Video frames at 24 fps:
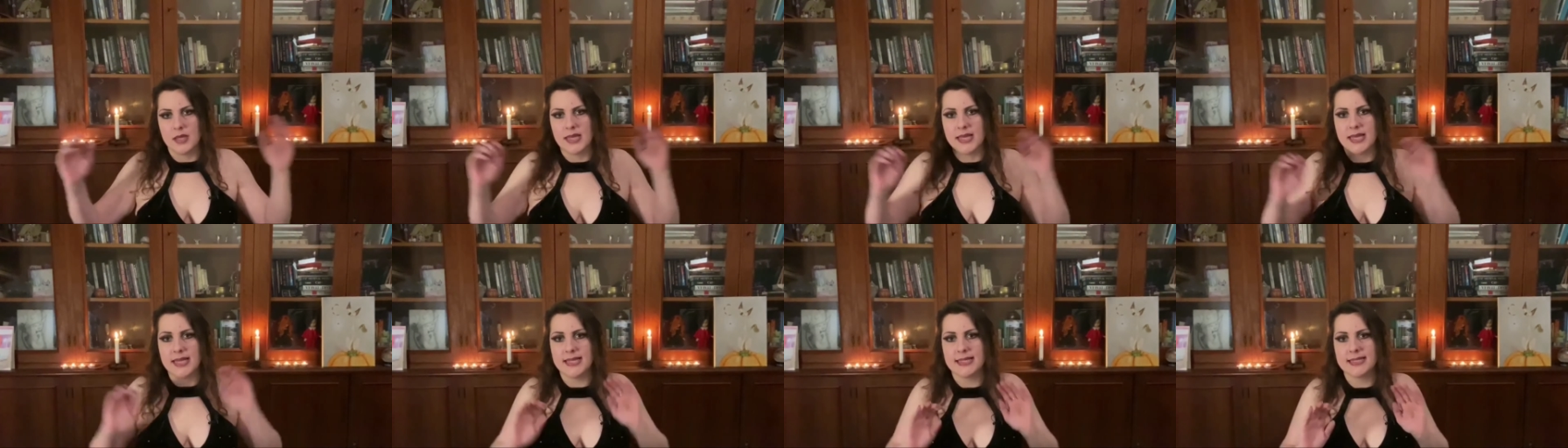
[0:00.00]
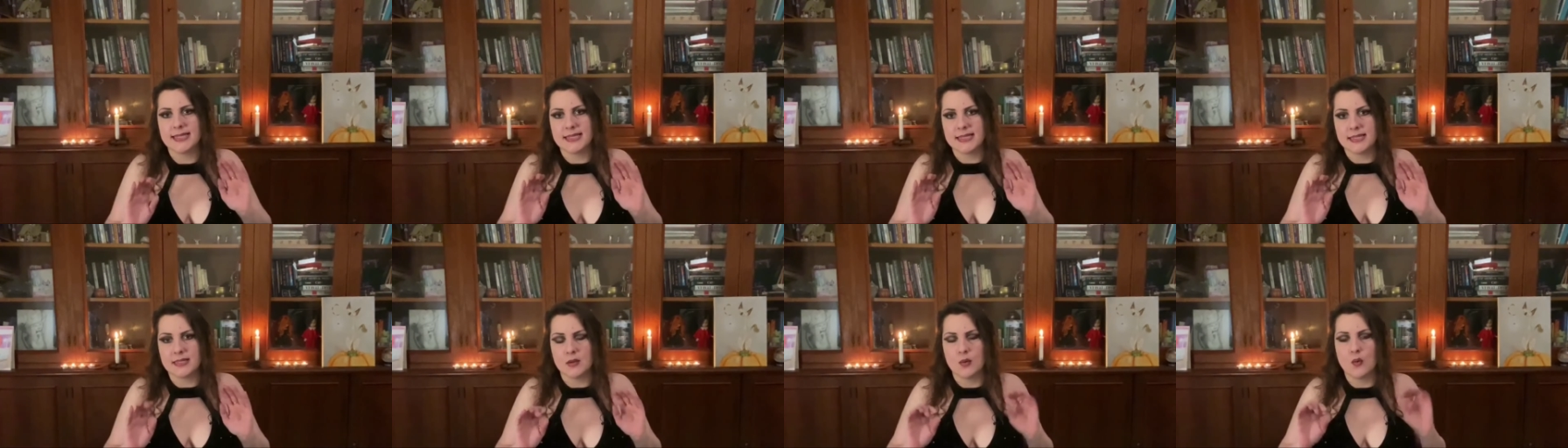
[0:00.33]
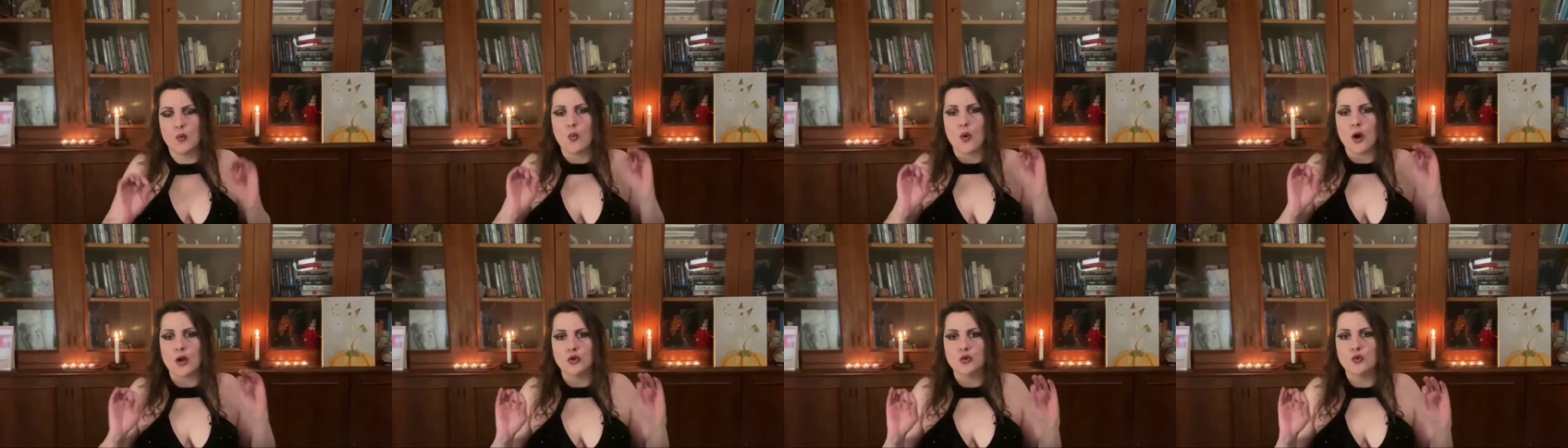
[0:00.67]
It's
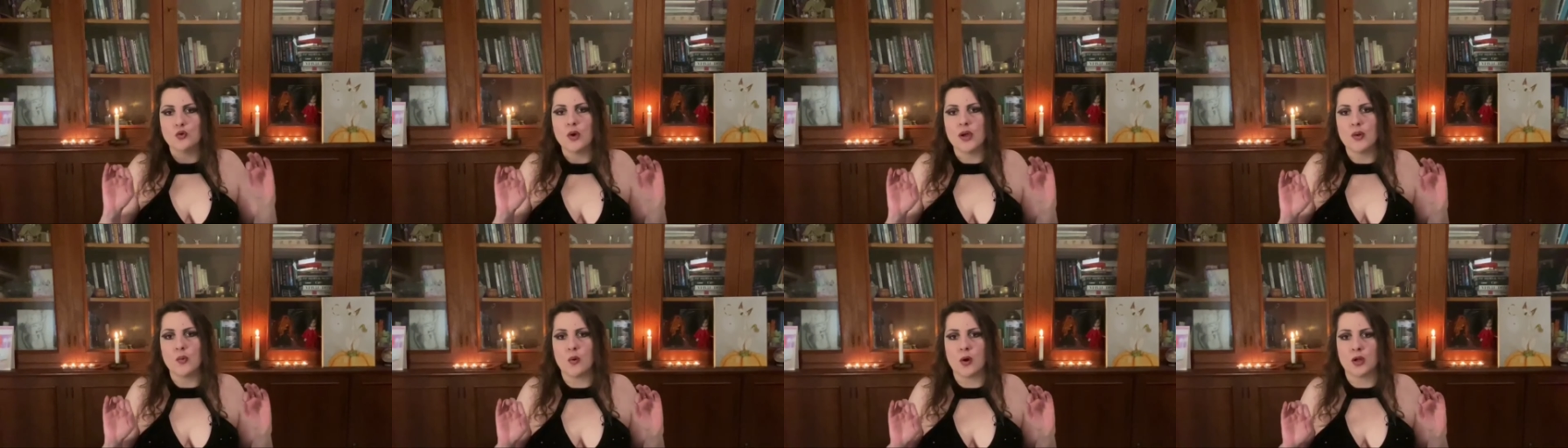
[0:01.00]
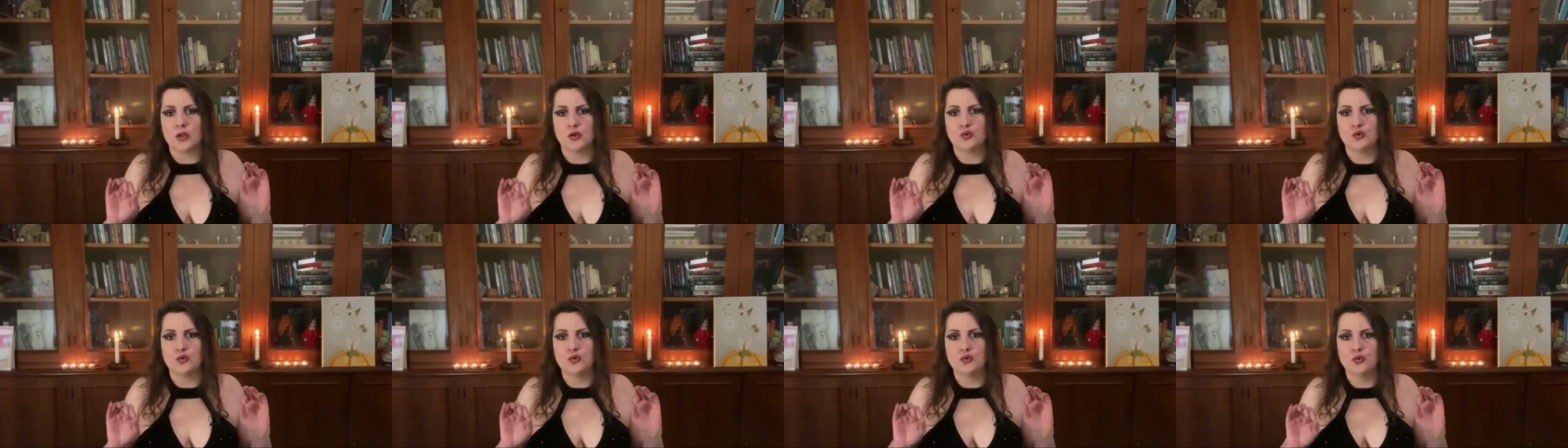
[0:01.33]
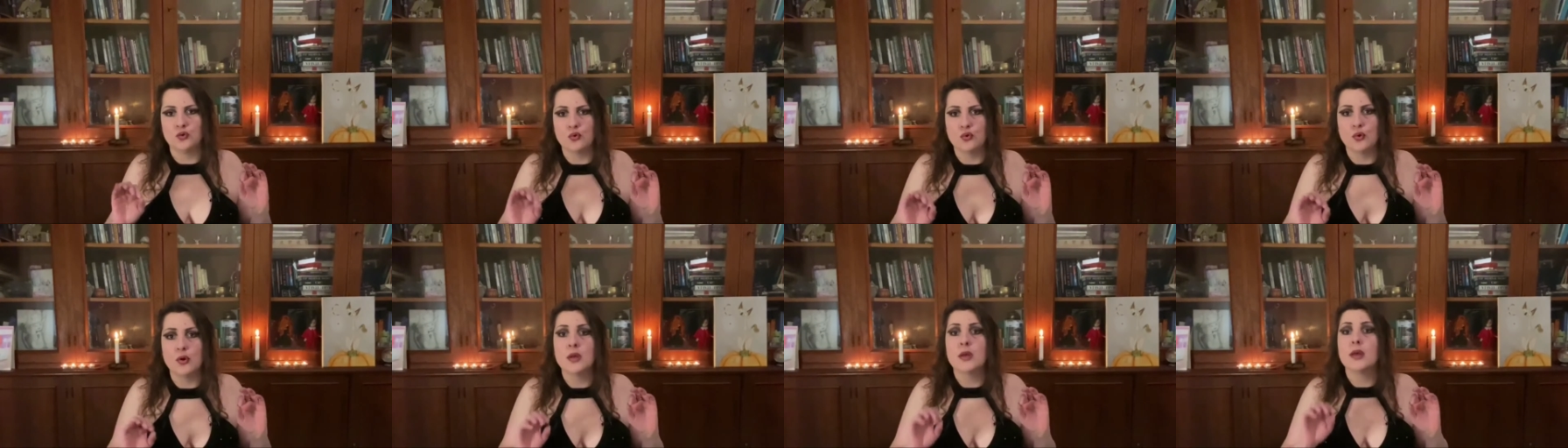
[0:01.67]
what do I want to
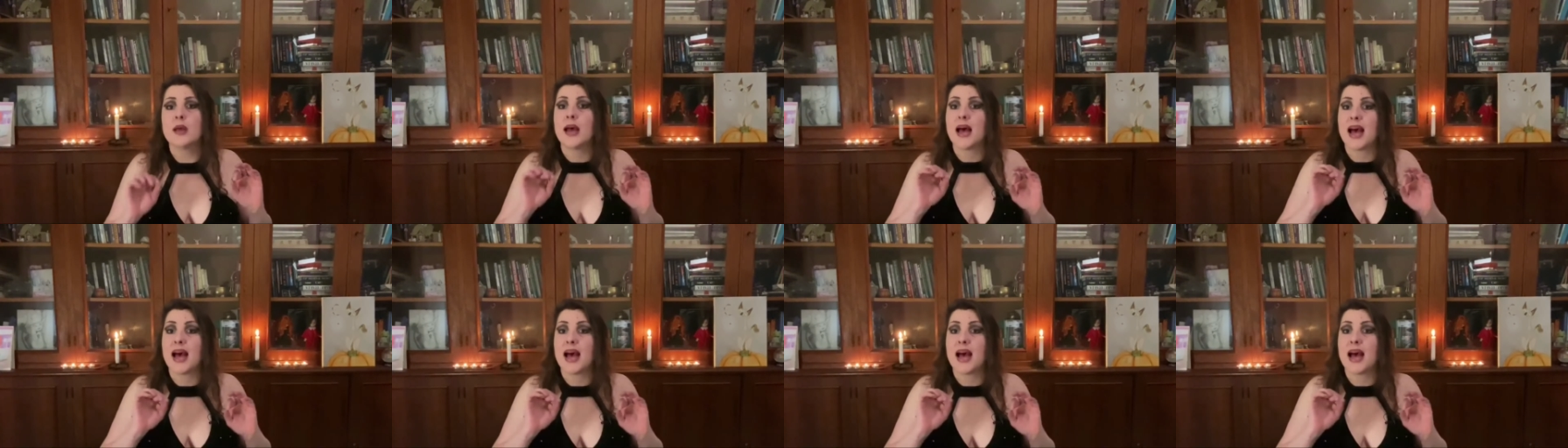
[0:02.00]
do?